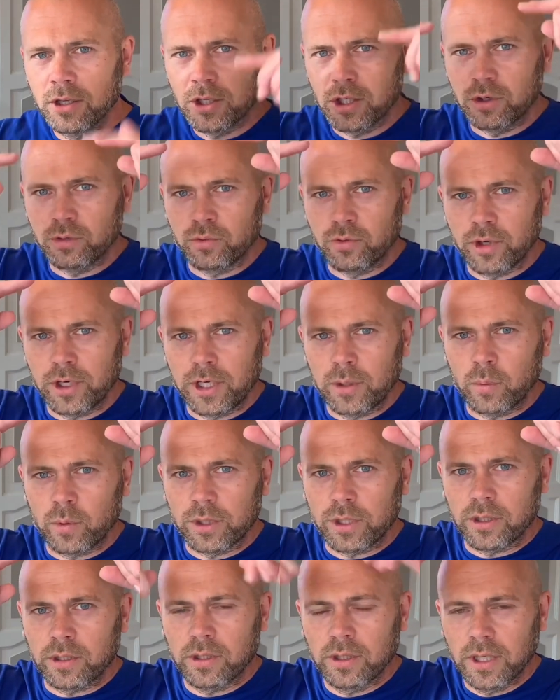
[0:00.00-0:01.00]
you really
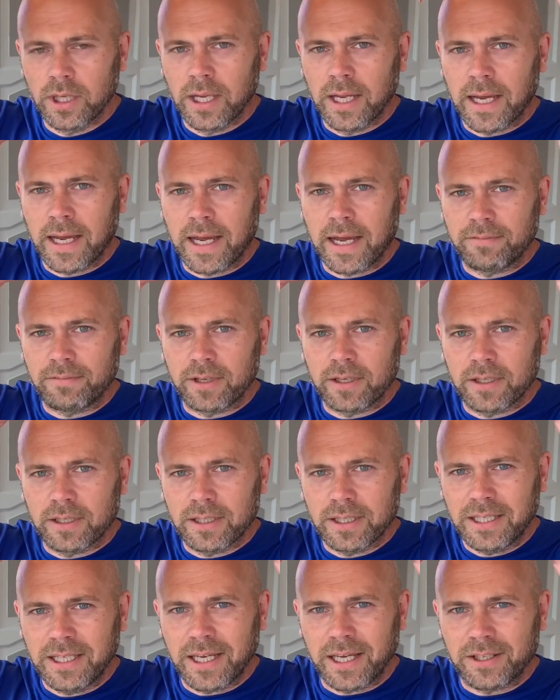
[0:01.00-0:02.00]
wanna have
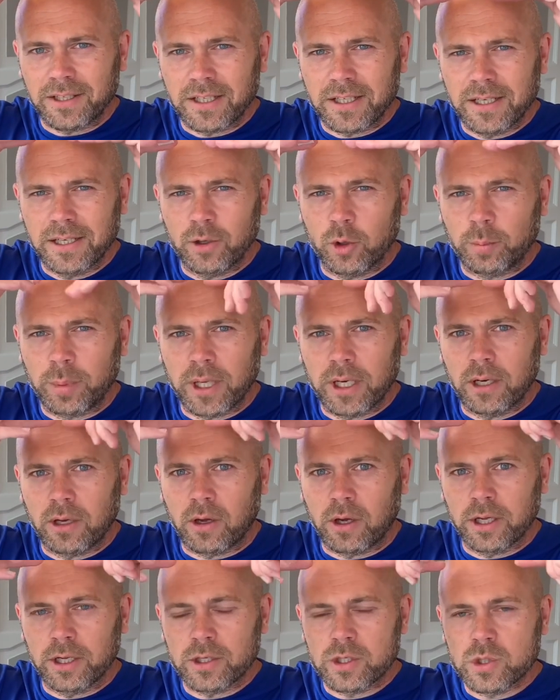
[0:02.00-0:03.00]
it getting a little bit
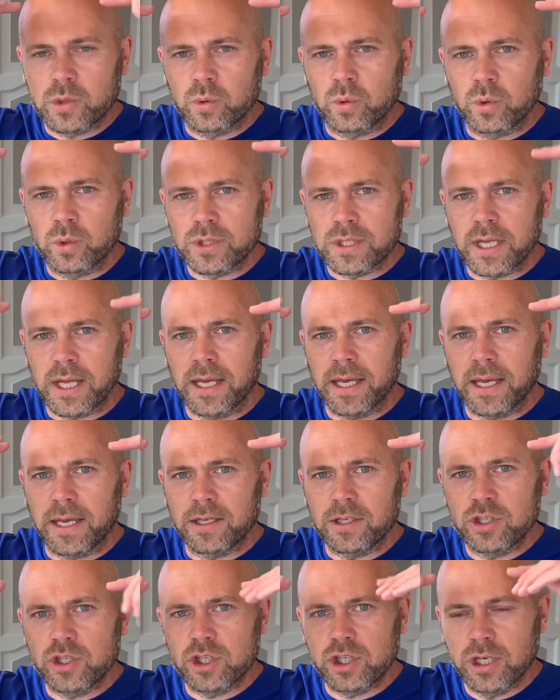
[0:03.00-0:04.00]
lighter towards that
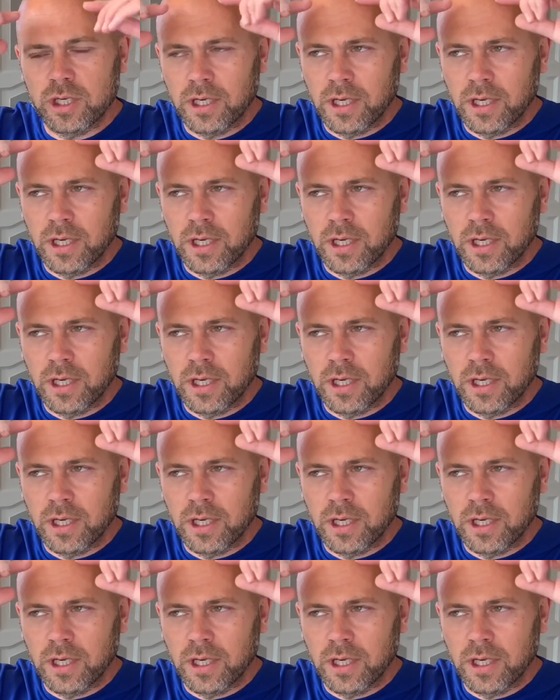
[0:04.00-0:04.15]
edge